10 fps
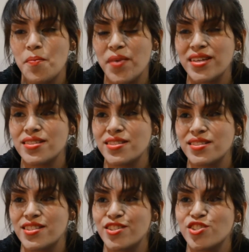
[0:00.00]
man,
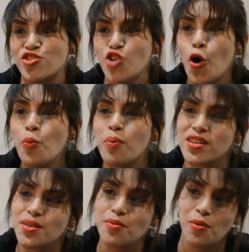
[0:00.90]
there's no
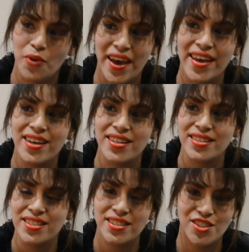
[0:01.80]
possible way
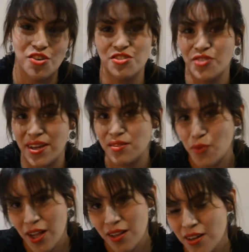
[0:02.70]
this is going to end
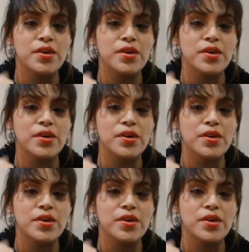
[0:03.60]
well.